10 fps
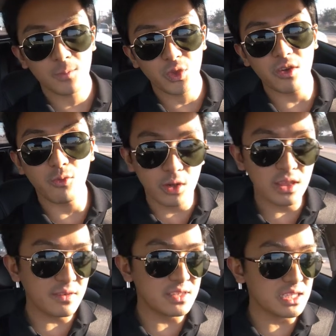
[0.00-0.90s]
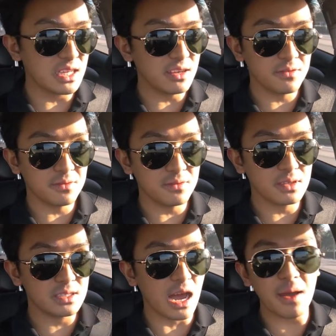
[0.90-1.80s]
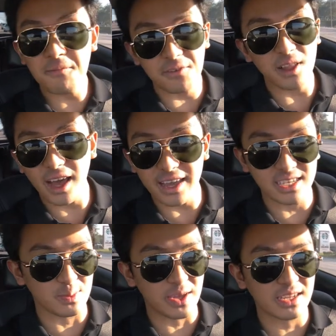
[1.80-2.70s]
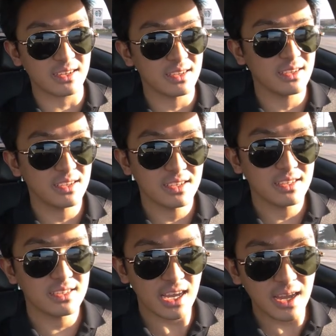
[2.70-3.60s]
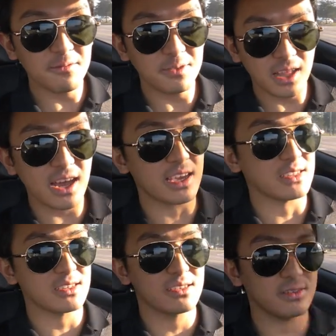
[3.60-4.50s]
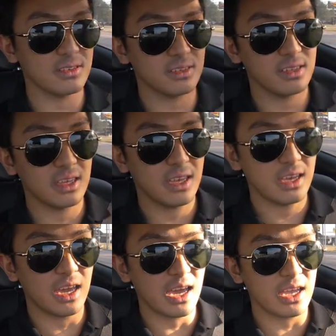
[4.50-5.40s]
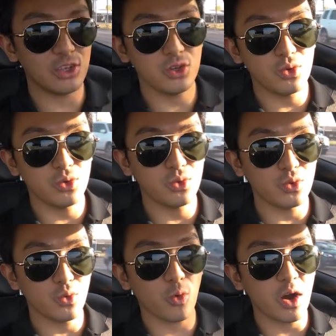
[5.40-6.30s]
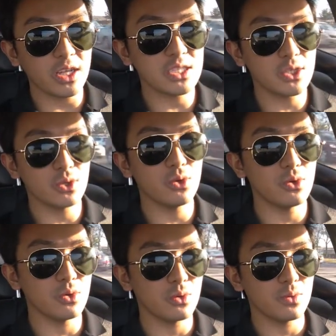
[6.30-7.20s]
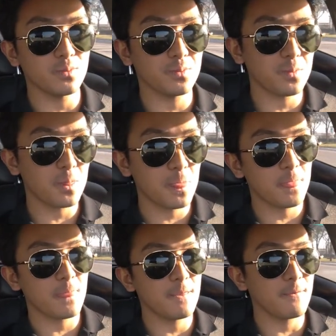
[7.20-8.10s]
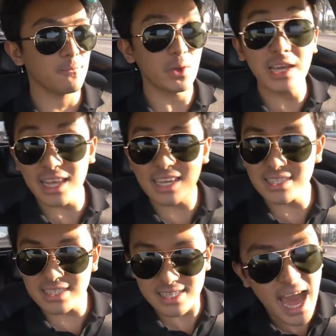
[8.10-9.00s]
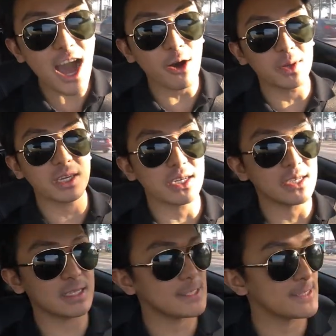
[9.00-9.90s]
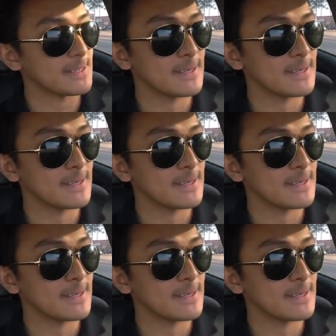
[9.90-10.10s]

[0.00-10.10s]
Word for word: You have one life to live. Time flies, man. Time flies. And you want to realize this now because